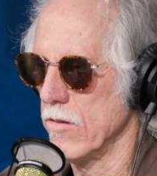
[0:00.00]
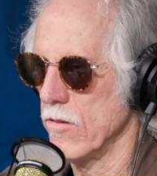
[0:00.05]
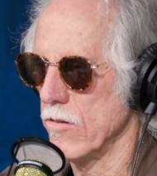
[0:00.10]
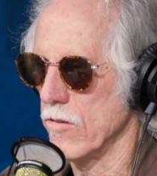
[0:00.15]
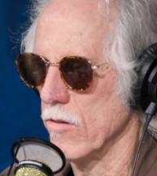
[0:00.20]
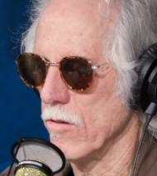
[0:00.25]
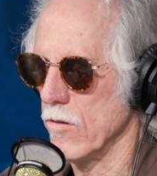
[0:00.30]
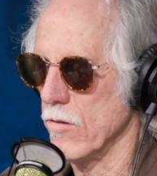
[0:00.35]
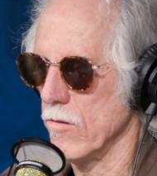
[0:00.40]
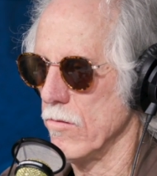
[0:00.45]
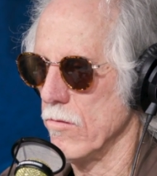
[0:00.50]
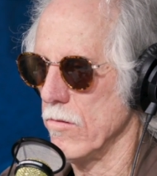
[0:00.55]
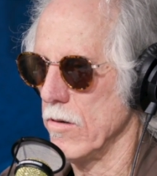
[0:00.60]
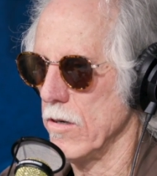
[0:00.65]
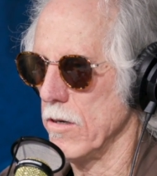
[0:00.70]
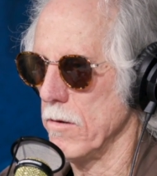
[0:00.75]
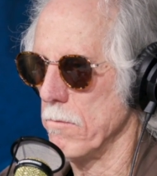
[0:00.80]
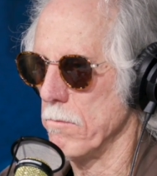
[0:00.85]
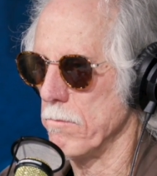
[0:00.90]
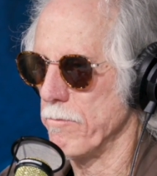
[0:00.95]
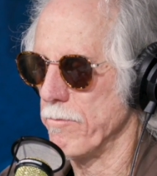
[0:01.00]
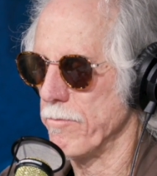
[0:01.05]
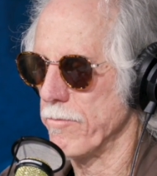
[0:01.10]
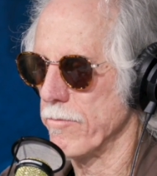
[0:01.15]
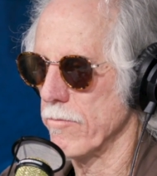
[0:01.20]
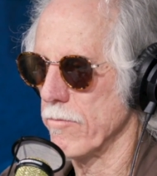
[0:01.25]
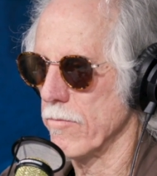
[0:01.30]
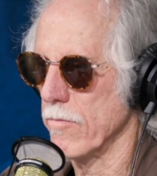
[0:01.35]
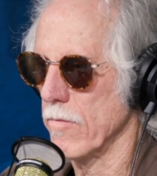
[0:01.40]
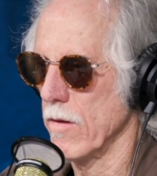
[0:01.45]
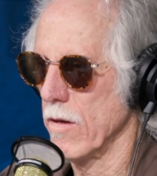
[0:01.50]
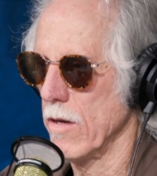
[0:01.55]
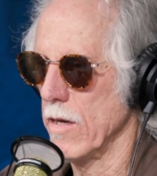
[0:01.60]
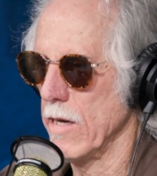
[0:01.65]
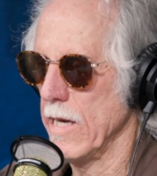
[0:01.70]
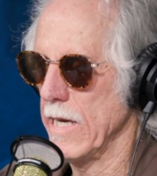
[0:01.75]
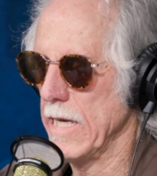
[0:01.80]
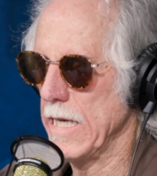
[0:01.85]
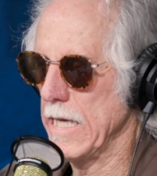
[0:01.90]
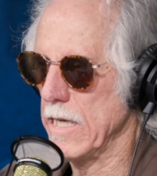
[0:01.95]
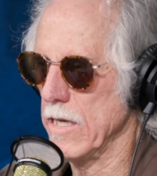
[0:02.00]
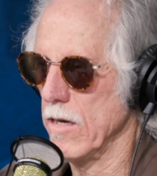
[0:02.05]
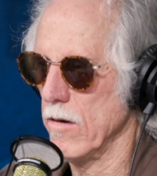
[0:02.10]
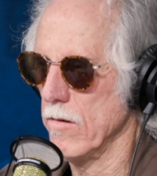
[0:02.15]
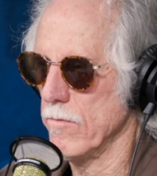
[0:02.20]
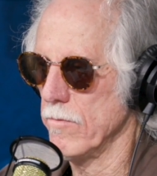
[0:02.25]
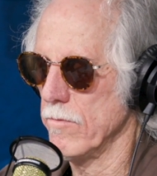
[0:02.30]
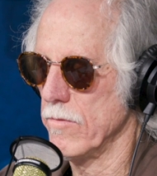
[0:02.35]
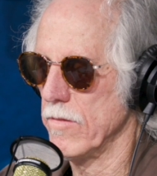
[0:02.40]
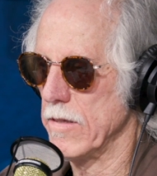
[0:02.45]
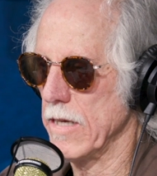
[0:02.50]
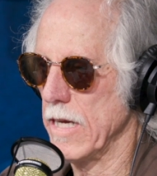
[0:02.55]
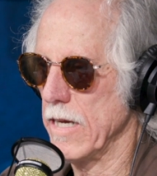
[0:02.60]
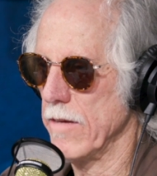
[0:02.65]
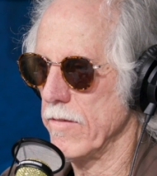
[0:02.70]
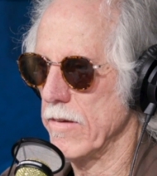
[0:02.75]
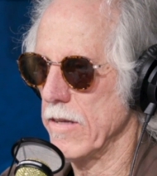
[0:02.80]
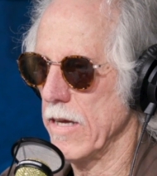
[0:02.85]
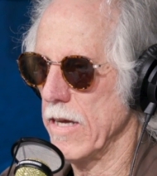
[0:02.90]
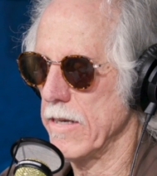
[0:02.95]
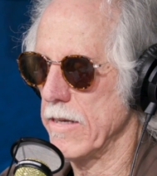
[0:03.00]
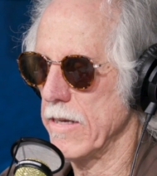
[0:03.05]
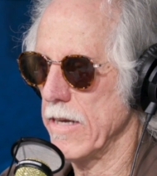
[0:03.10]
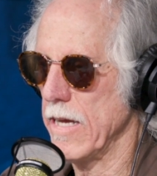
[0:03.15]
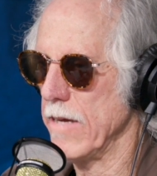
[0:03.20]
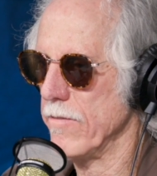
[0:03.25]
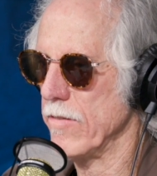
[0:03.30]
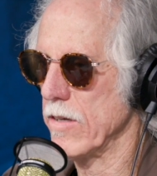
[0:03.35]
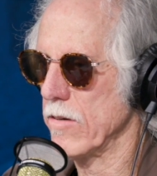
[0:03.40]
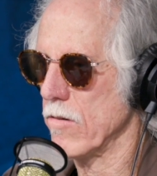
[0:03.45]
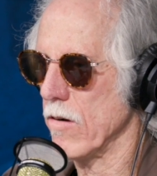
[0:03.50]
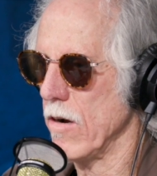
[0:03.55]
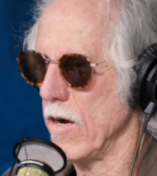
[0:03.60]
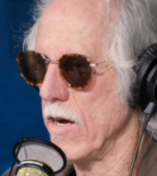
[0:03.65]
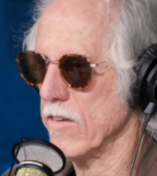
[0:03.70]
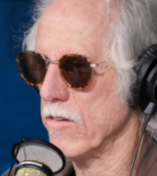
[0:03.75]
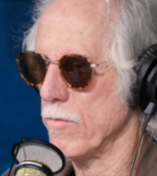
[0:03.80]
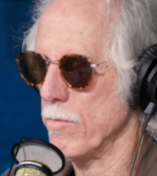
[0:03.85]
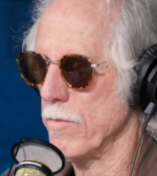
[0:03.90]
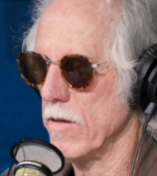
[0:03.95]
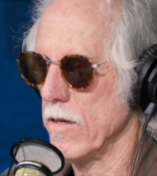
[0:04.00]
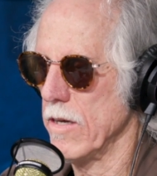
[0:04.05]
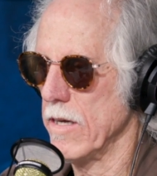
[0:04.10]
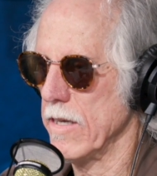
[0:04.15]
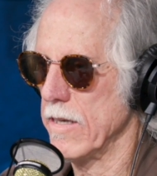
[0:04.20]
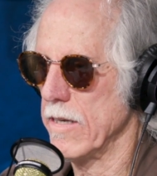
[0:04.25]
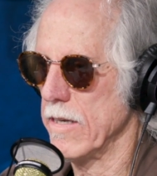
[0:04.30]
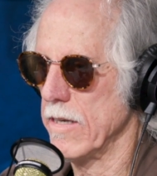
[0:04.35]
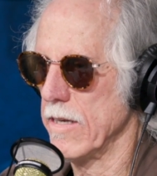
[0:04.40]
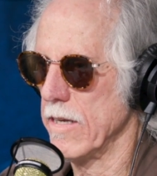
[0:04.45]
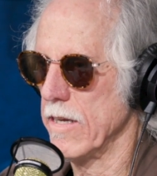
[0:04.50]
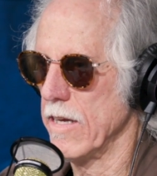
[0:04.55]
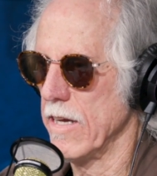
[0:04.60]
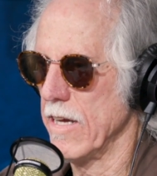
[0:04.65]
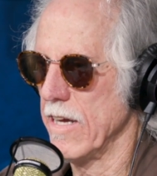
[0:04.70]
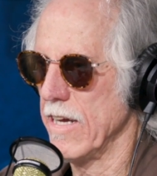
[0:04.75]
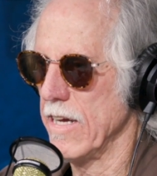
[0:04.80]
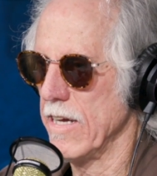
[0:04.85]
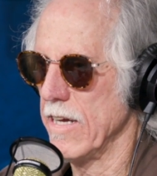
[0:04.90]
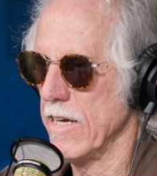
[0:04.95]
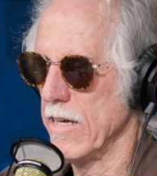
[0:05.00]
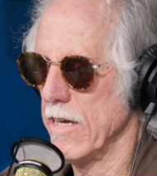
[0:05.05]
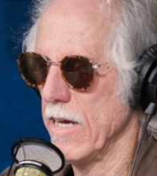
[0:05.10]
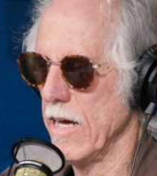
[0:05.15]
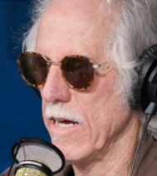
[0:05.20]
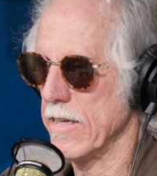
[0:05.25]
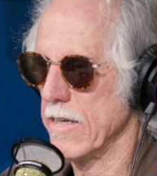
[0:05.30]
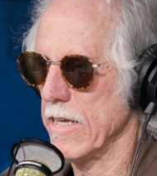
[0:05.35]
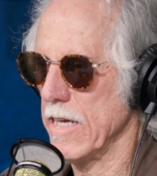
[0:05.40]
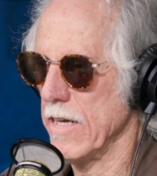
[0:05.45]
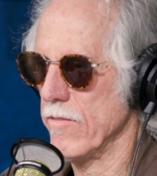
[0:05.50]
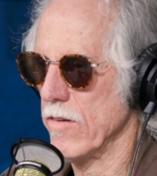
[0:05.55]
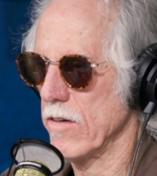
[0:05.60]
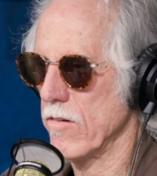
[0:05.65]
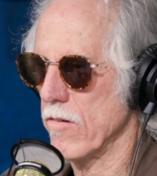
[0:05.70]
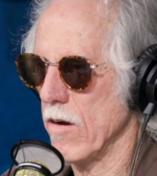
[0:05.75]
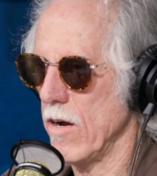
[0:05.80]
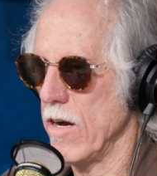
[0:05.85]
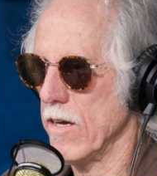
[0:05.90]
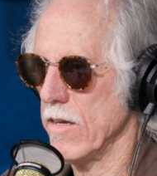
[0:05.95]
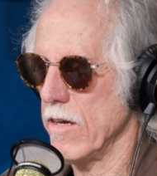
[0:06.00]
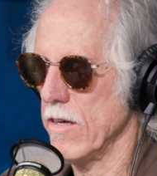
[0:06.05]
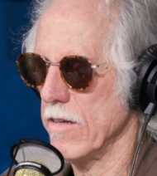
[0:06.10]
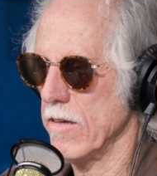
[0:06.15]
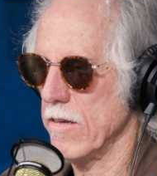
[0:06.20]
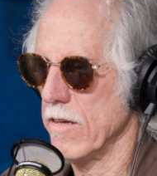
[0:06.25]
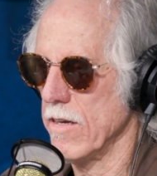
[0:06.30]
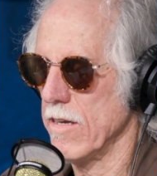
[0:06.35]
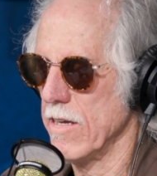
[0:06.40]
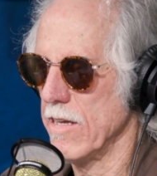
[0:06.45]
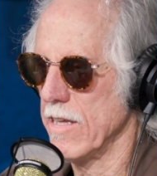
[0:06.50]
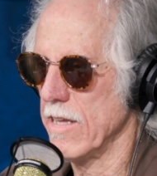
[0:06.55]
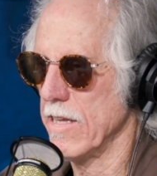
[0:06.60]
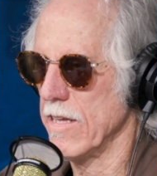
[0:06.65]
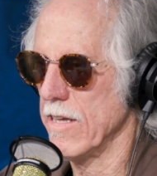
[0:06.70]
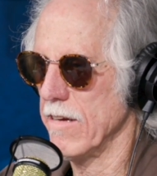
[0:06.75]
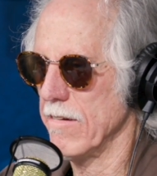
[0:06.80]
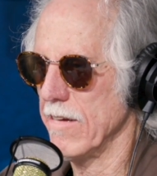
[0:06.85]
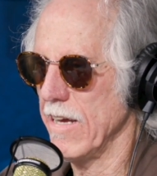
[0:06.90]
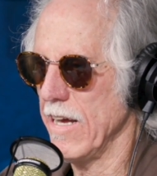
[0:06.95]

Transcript: So, um, you know, that's an interesting Dave, way to David You were, Crosby, you were the dark side. Yeah, David. The, the Cros- Byrds were the bright side.